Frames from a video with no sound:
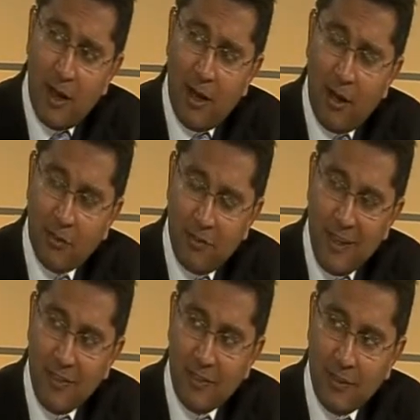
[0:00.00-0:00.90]
I
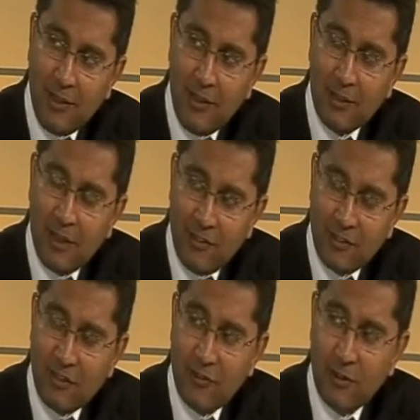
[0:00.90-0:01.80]
think the
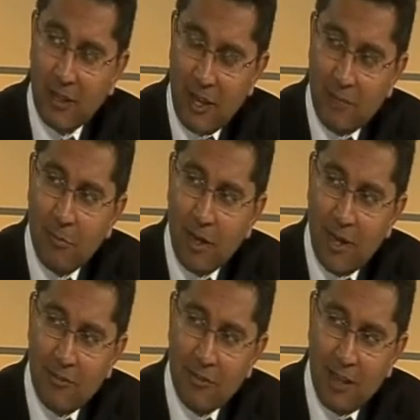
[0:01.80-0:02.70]
legislature and the government
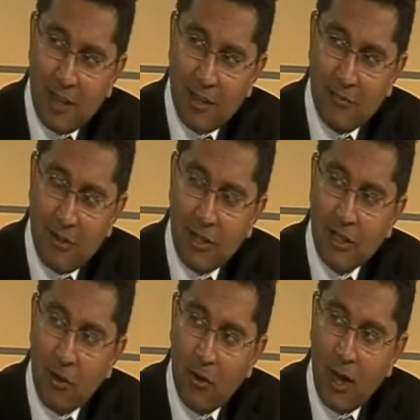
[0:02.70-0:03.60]
have to take a very
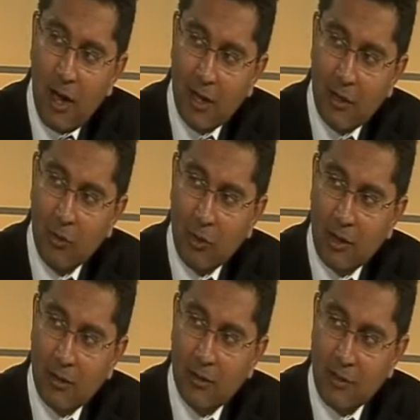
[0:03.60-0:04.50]
long, hard look
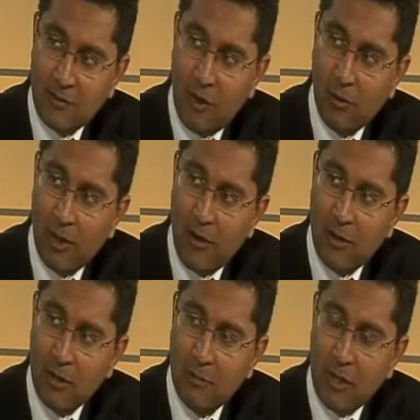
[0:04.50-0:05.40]
at this whole
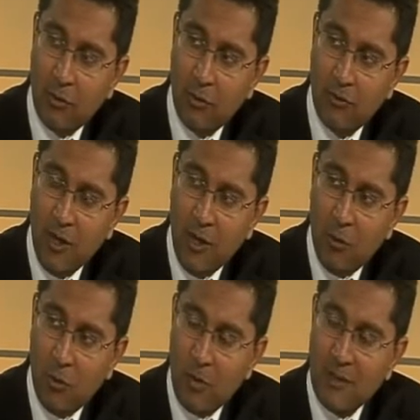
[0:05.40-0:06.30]
area, because
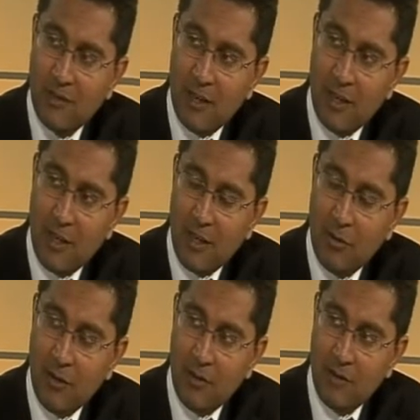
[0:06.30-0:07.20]
what we're seeing
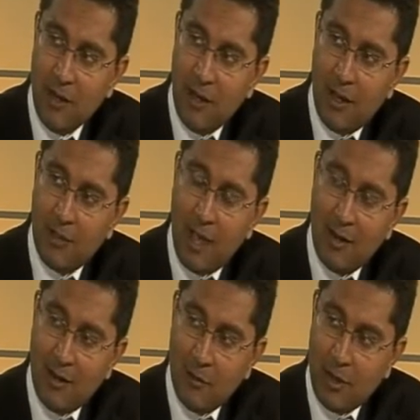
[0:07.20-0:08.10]
here is the
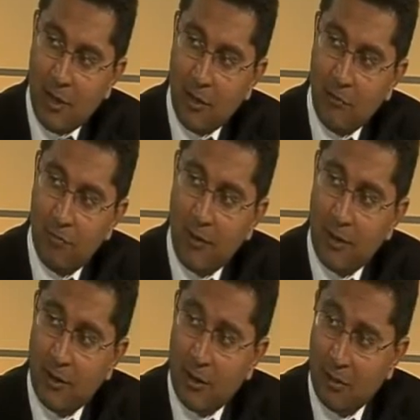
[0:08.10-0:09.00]
anonymity of
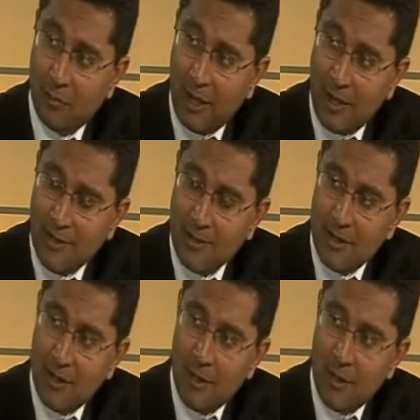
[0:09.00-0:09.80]
a complainant,